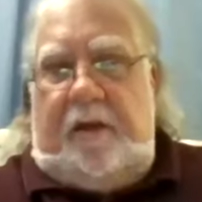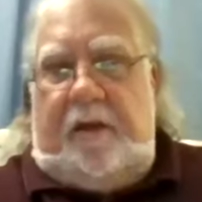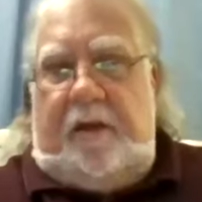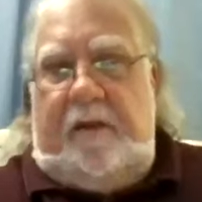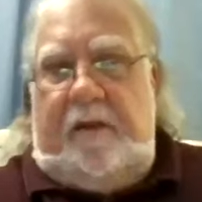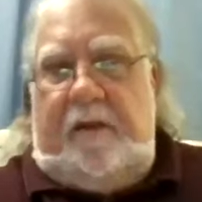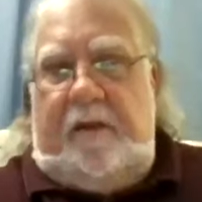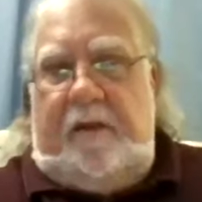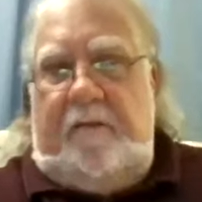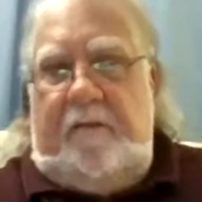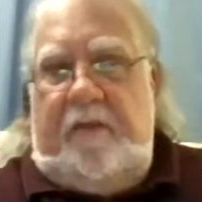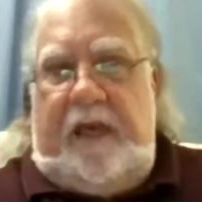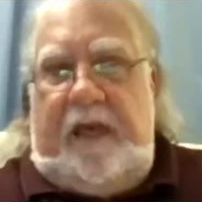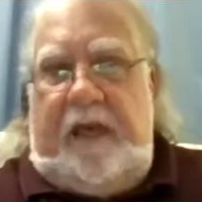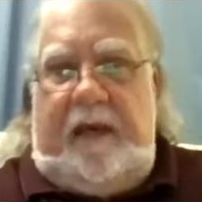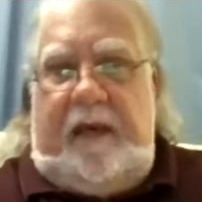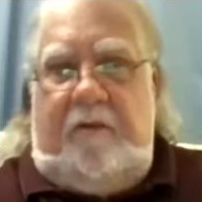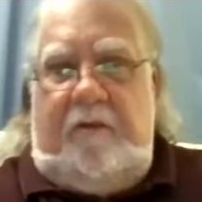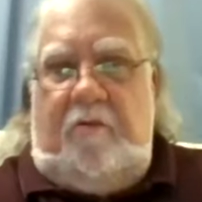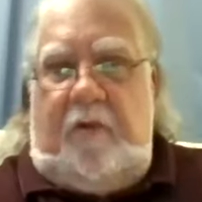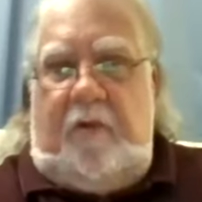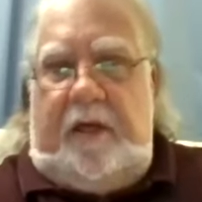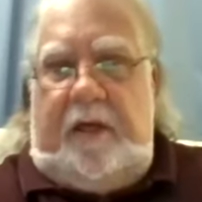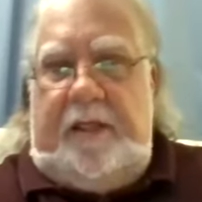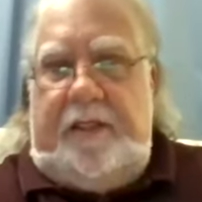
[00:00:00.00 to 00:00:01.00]

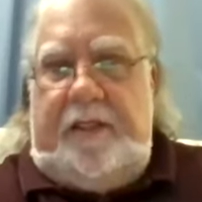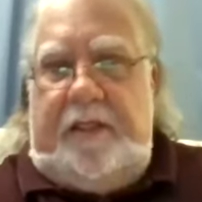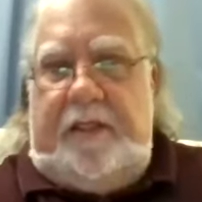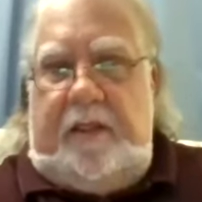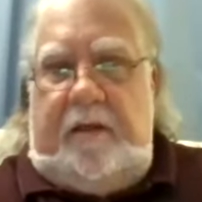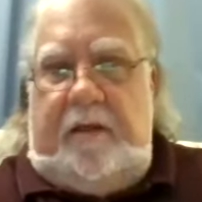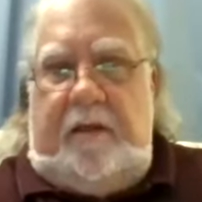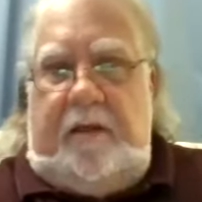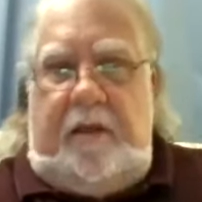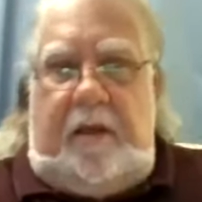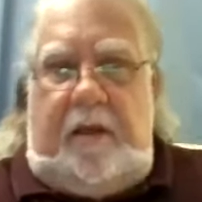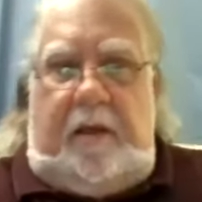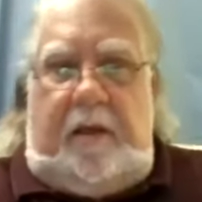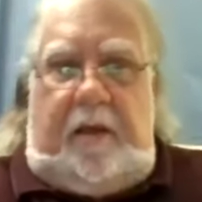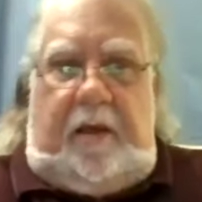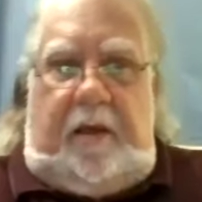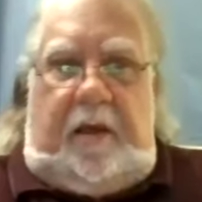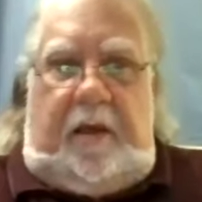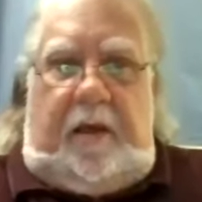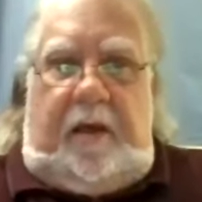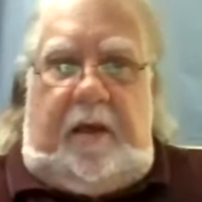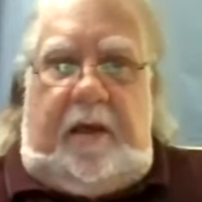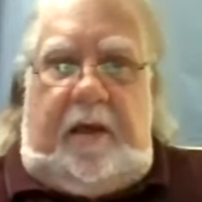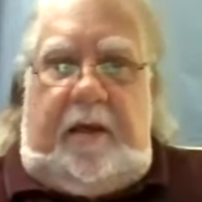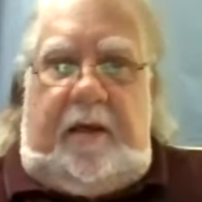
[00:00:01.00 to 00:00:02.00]
impact was, and
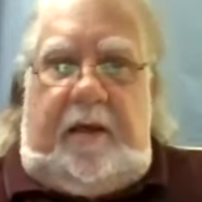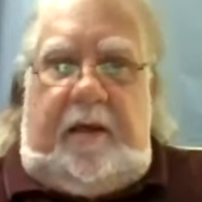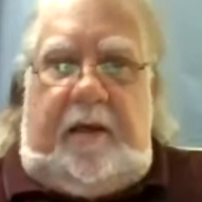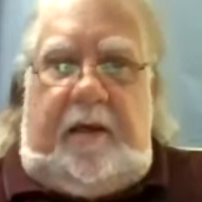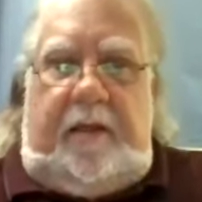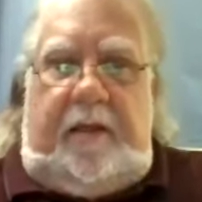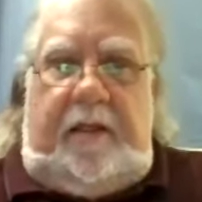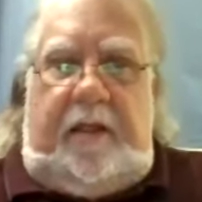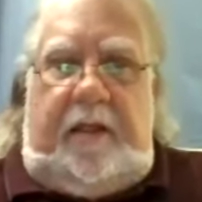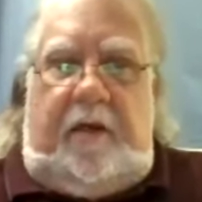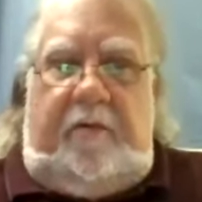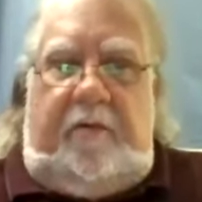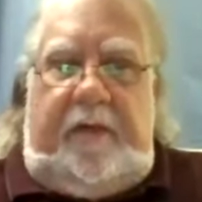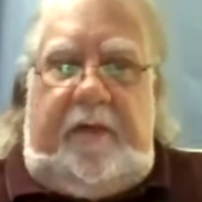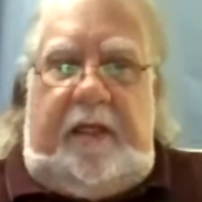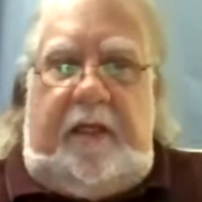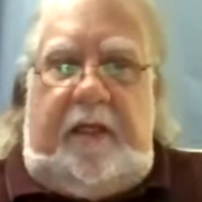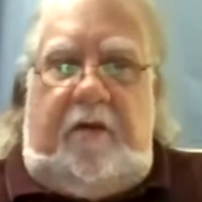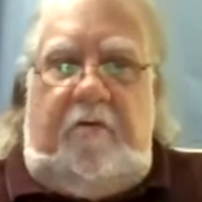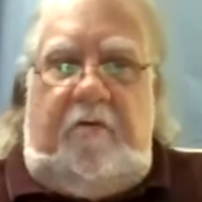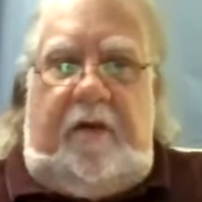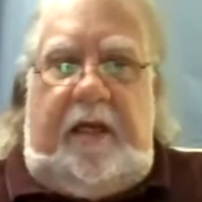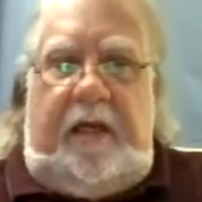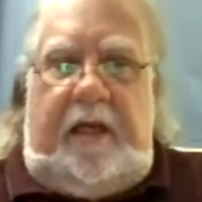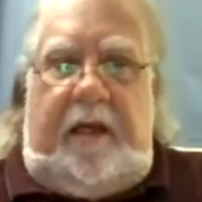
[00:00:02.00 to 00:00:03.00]
you know, in a
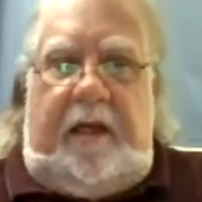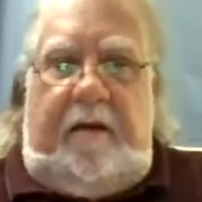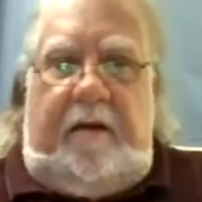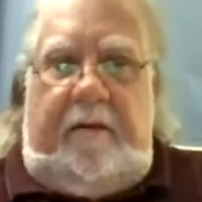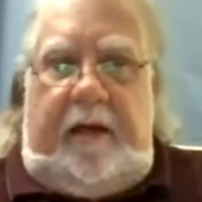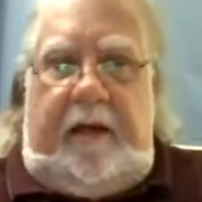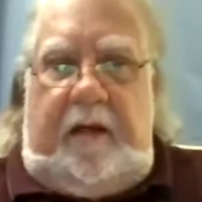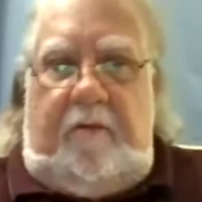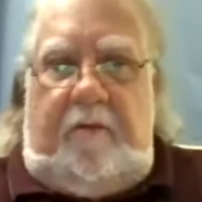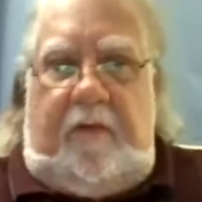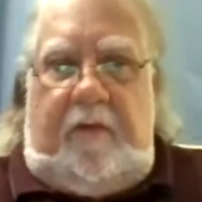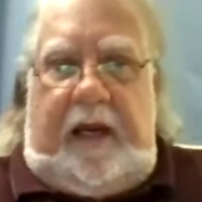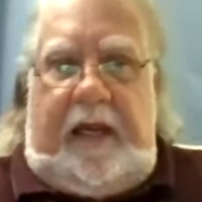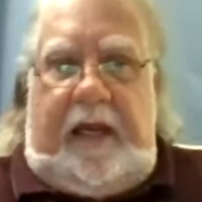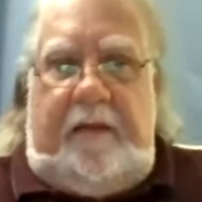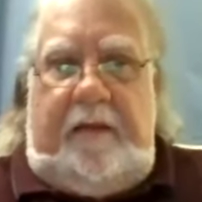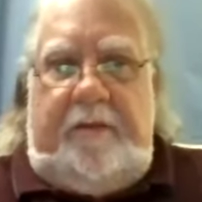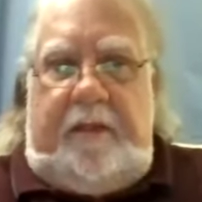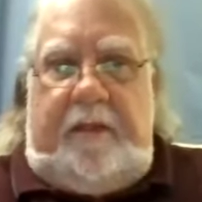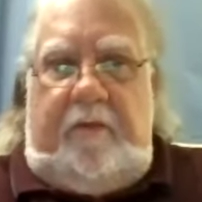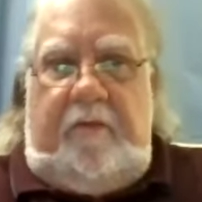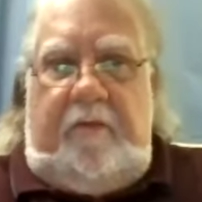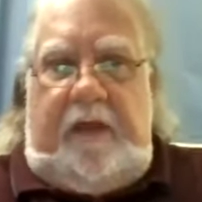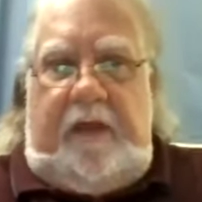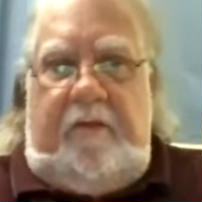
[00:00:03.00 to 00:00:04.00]
grid area around
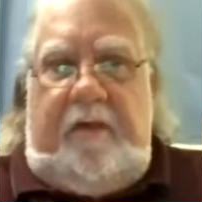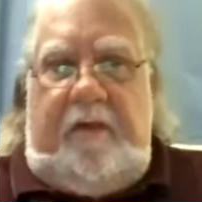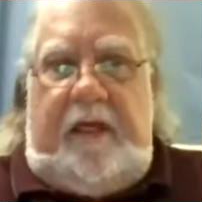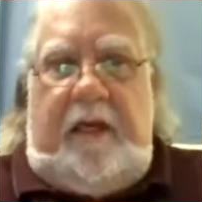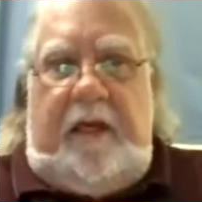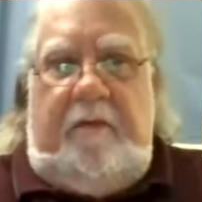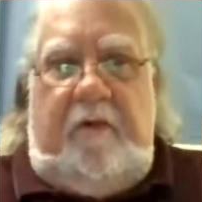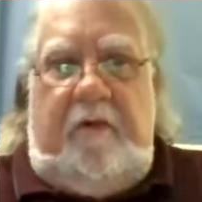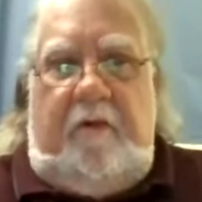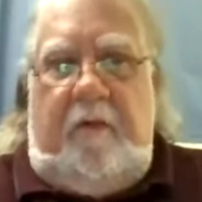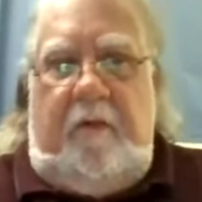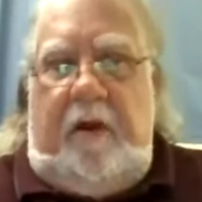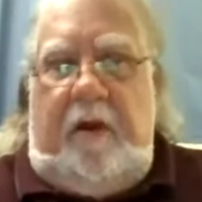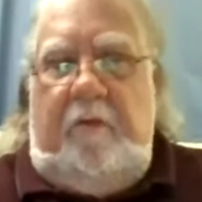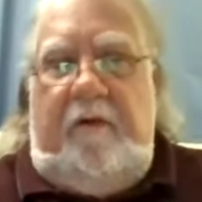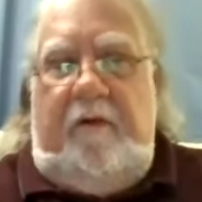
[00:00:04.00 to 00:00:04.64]
it, we went everywhere.